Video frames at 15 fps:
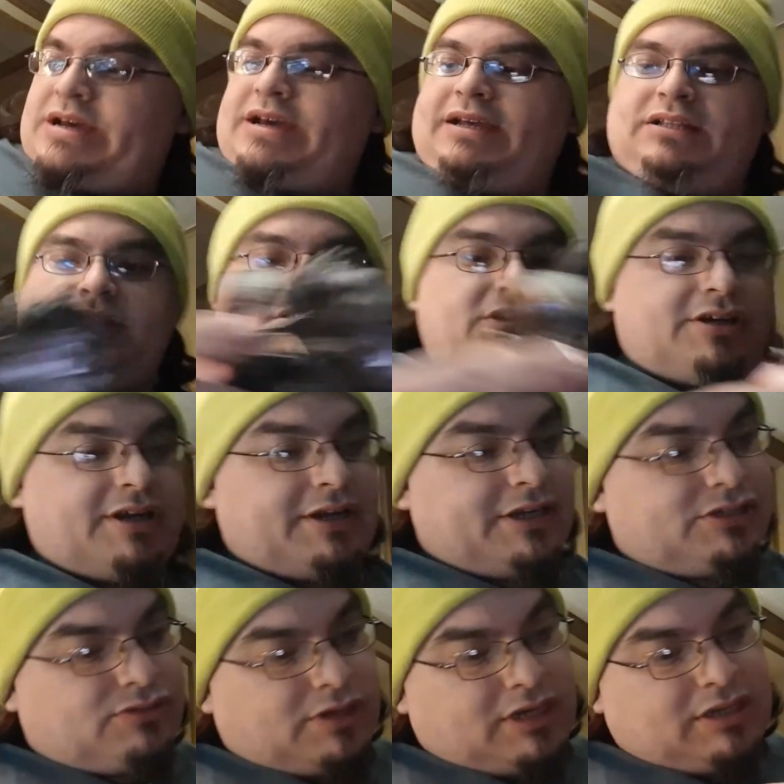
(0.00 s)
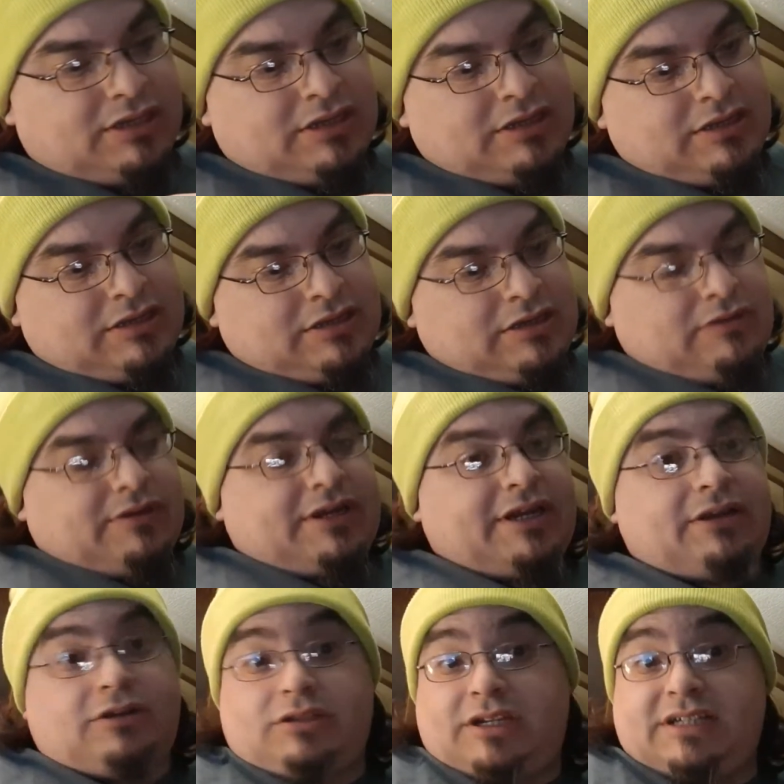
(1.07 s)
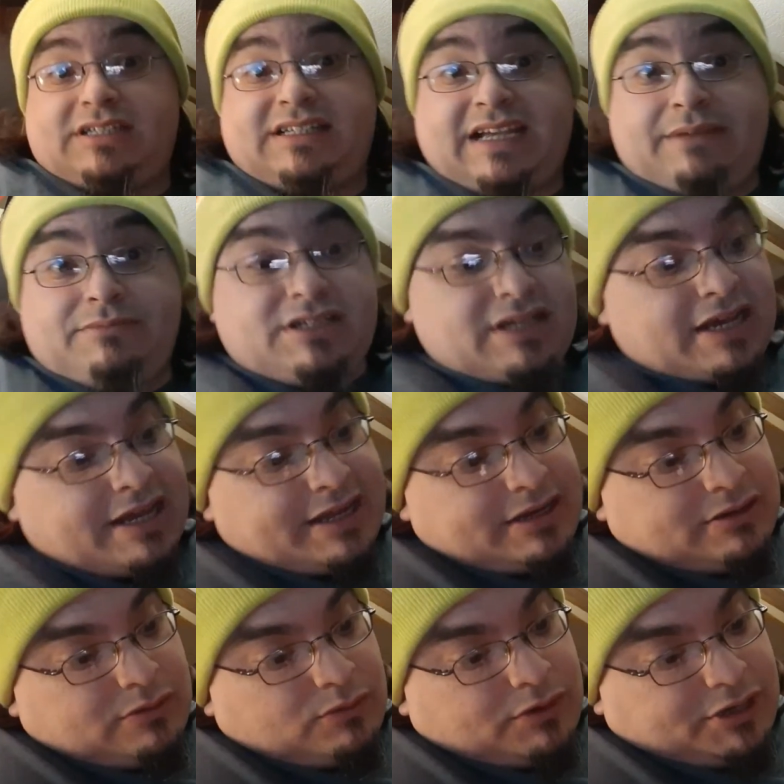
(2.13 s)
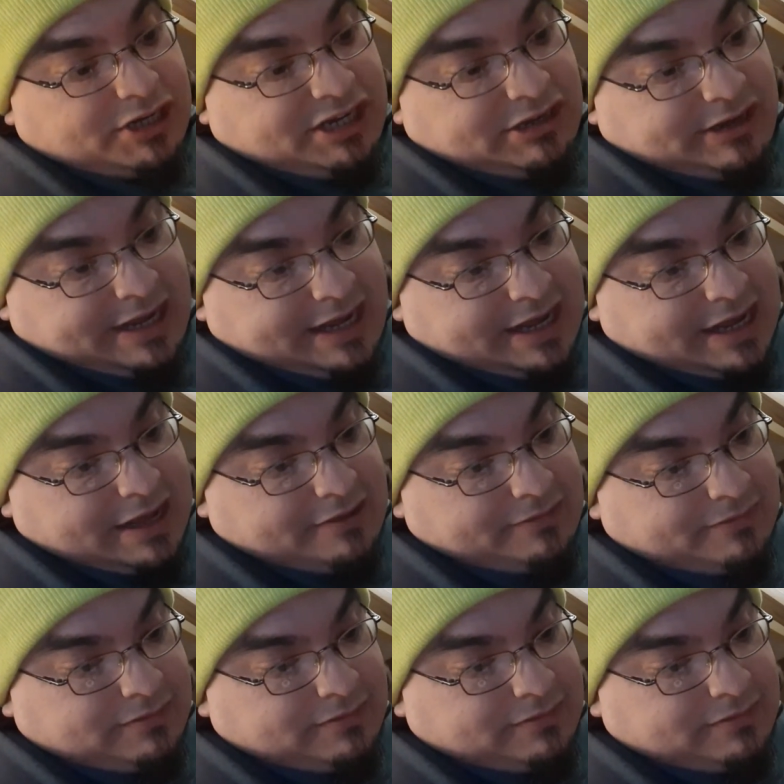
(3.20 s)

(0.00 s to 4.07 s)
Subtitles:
And to turn on the truck, we're going to go to the same side where you have